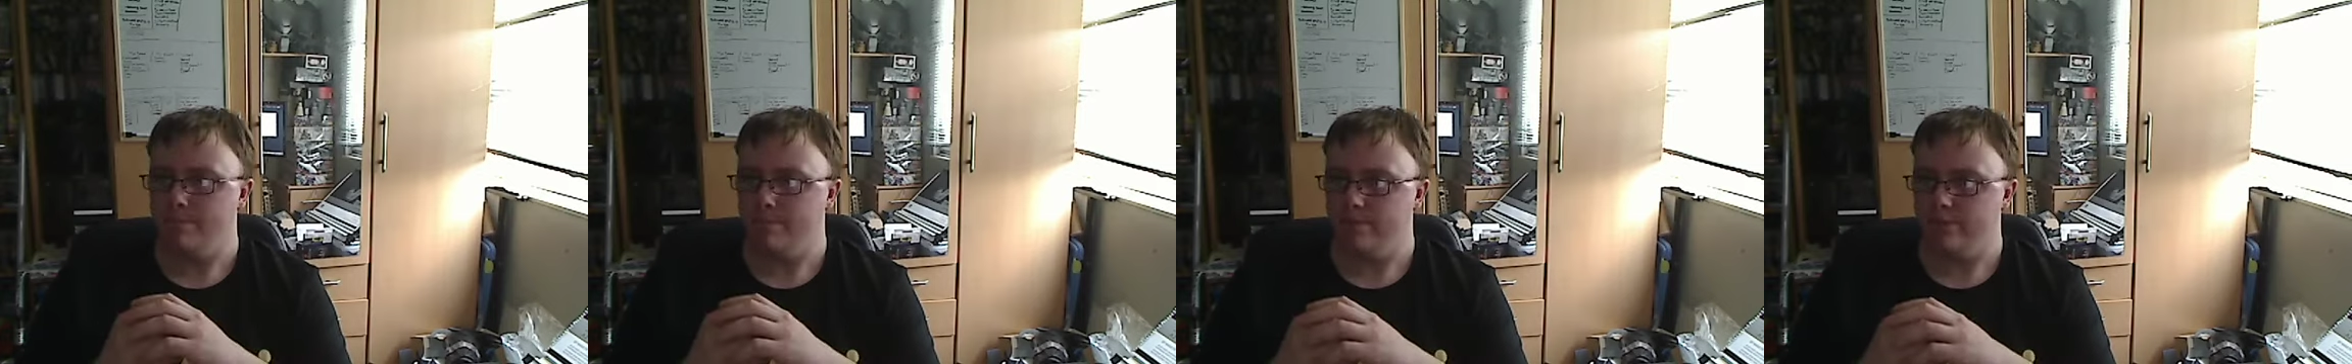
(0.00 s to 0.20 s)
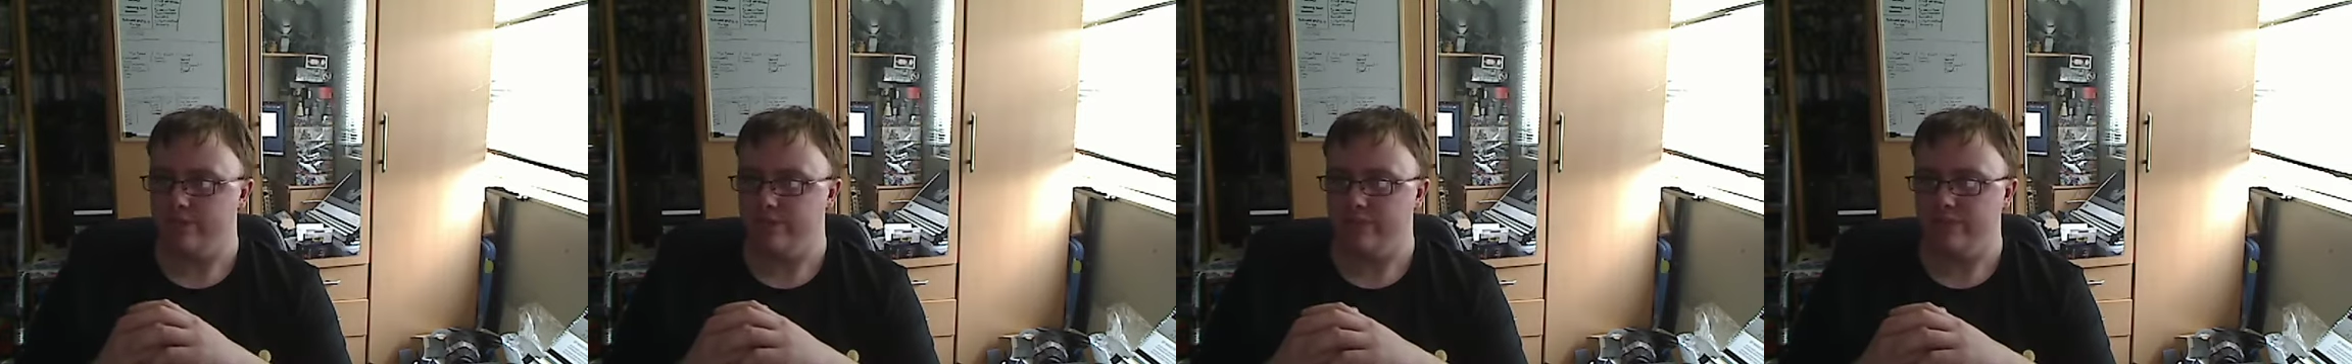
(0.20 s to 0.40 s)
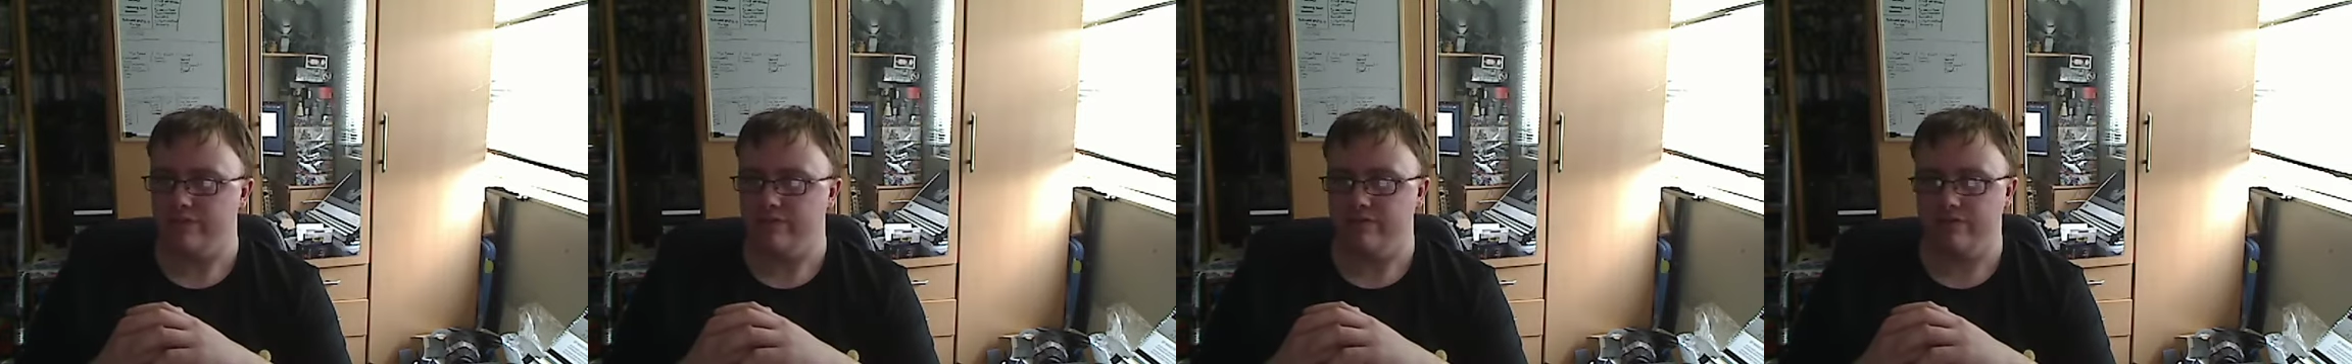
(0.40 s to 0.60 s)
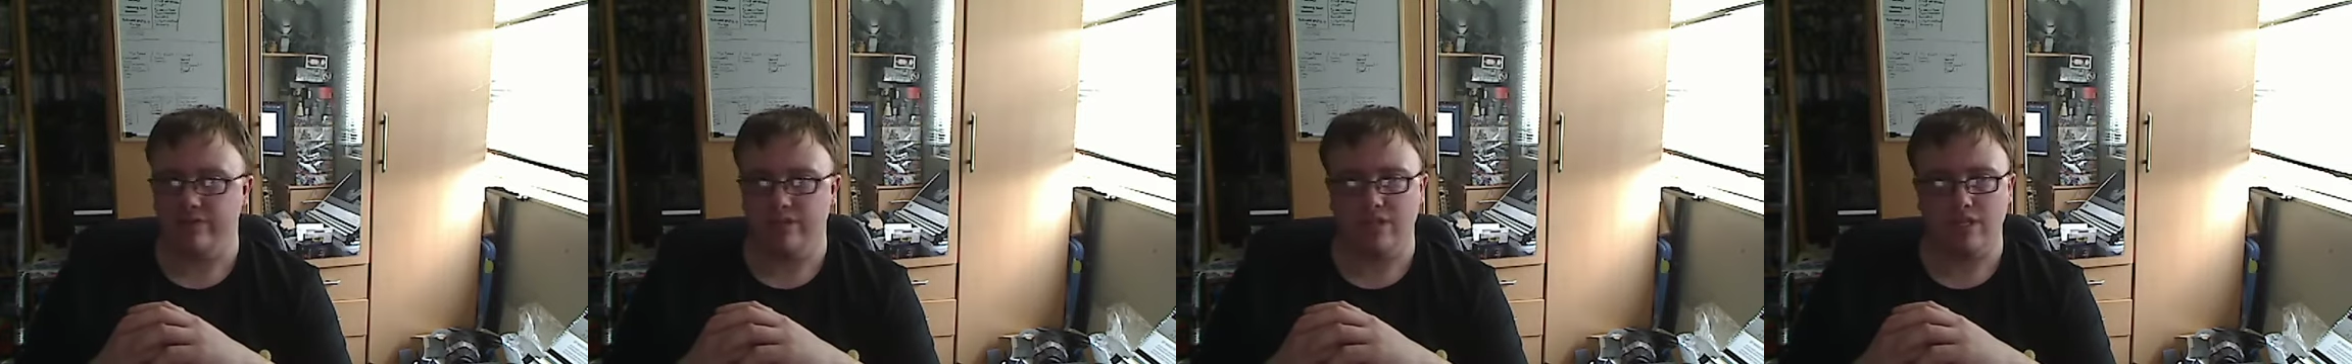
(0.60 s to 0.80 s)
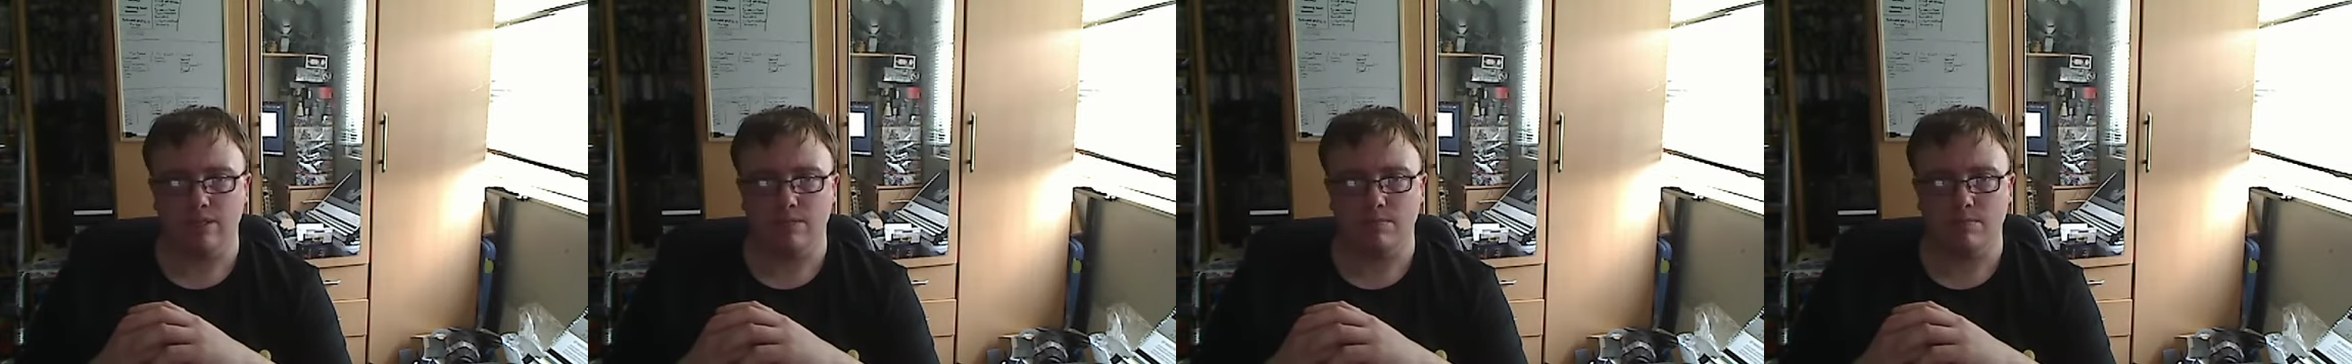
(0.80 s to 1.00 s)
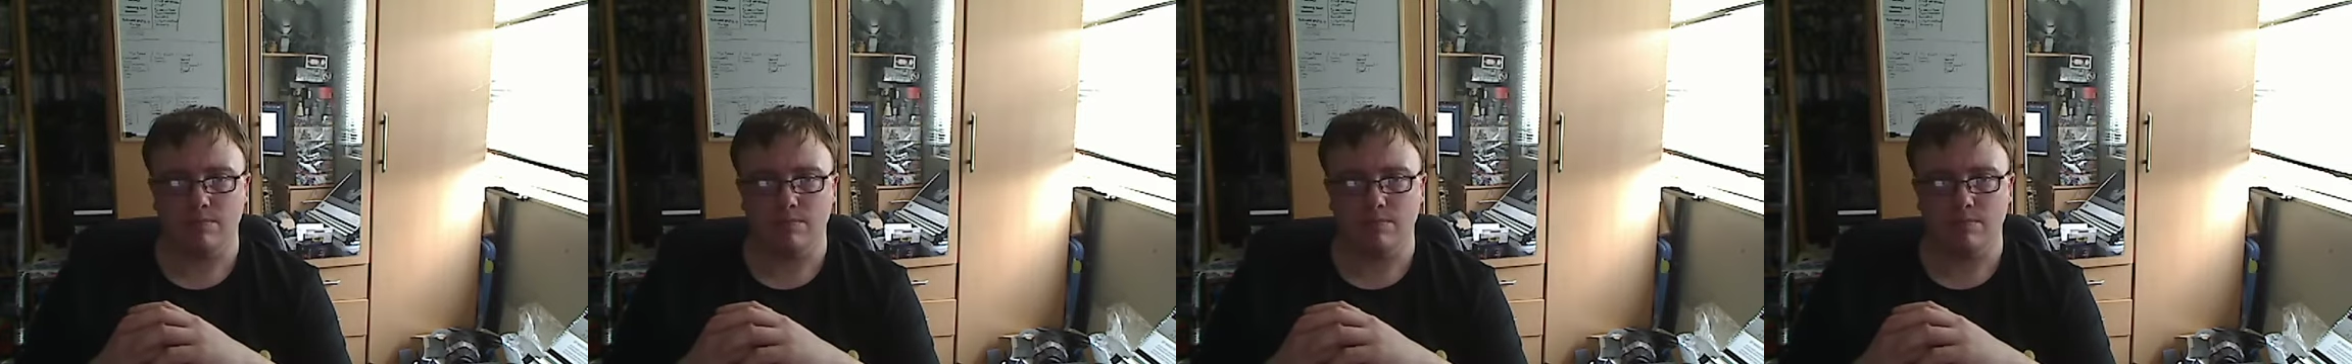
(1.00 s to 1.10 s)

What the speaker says: that's everything.